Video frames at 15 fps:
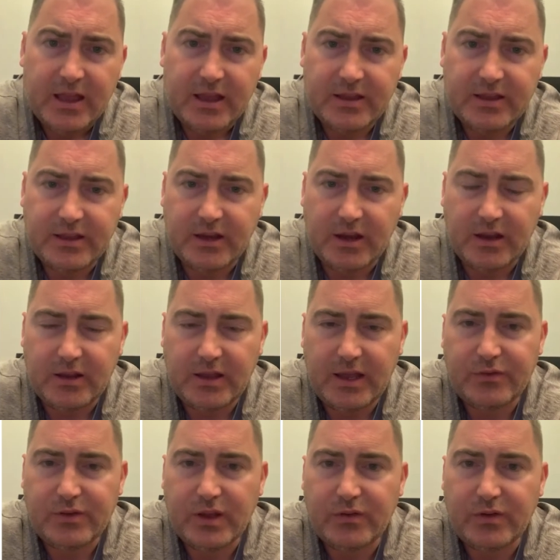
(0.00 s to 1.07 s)

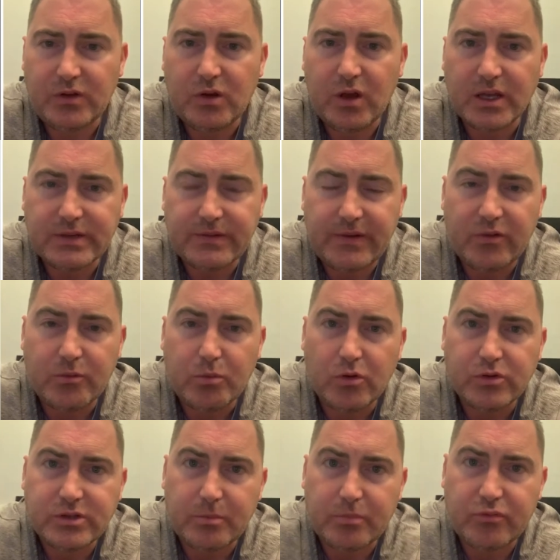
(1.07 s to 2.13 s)
If you guys have ever
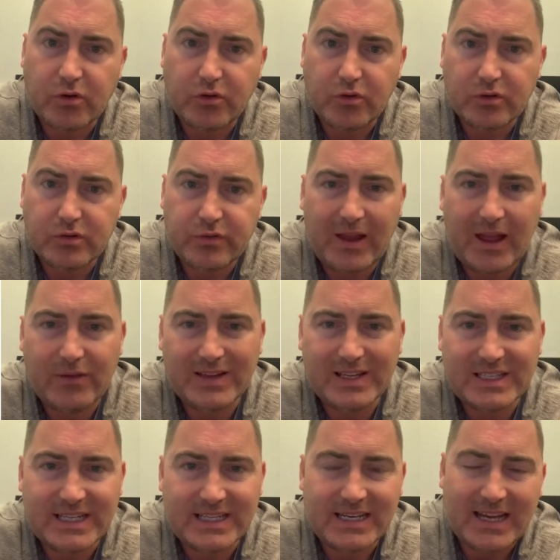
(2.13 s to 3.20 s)
bought a product for having
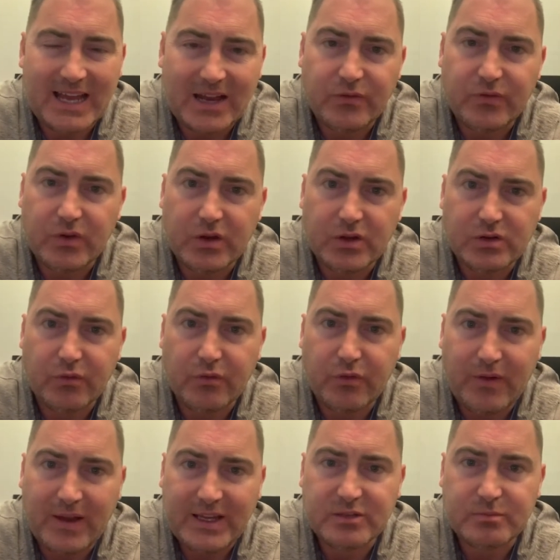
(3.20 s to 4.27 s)
seen an advert on
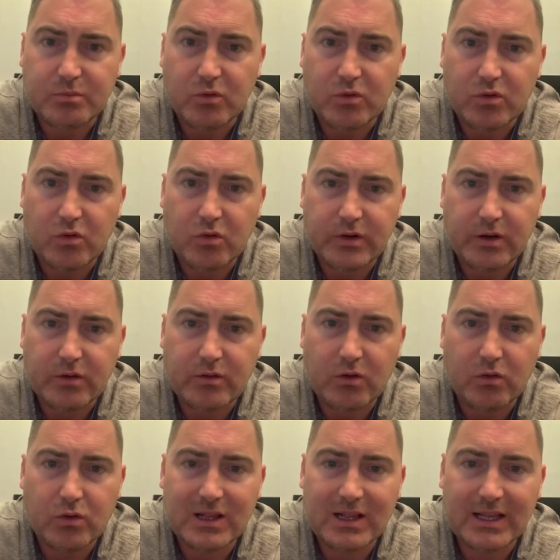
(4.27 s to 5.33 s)
Facebook, or you know,
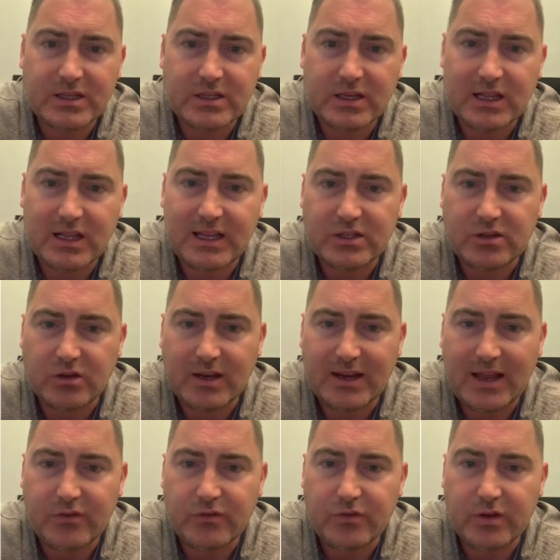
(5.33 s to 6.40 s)
or clicked on an
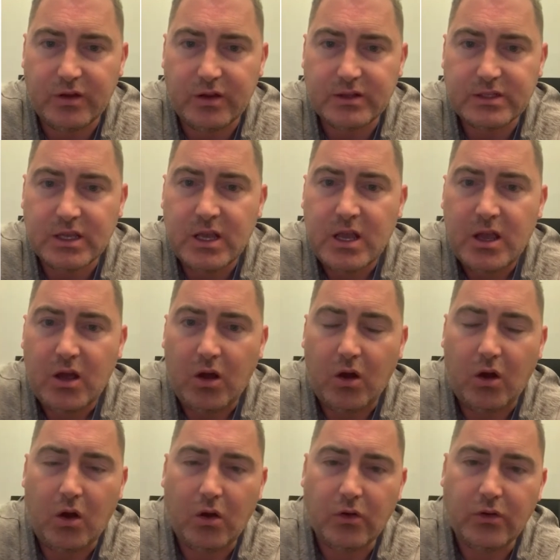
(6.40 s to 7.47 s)
advert
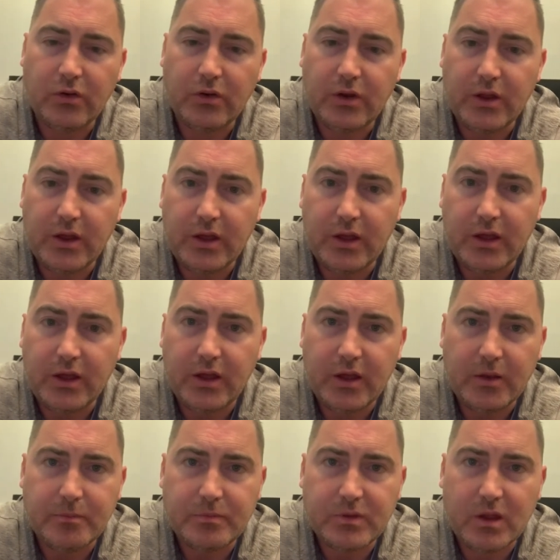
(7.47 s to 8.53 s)
on
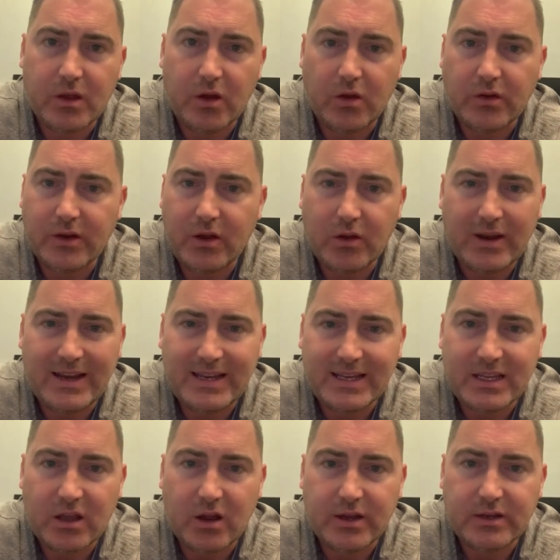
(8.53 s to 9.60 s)
any
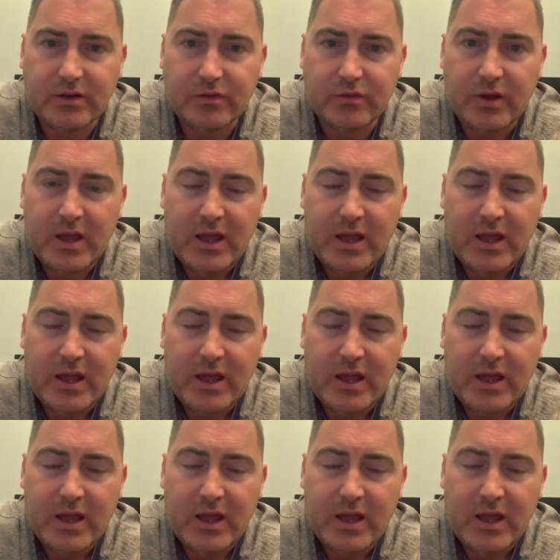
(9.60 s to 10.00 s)
kind of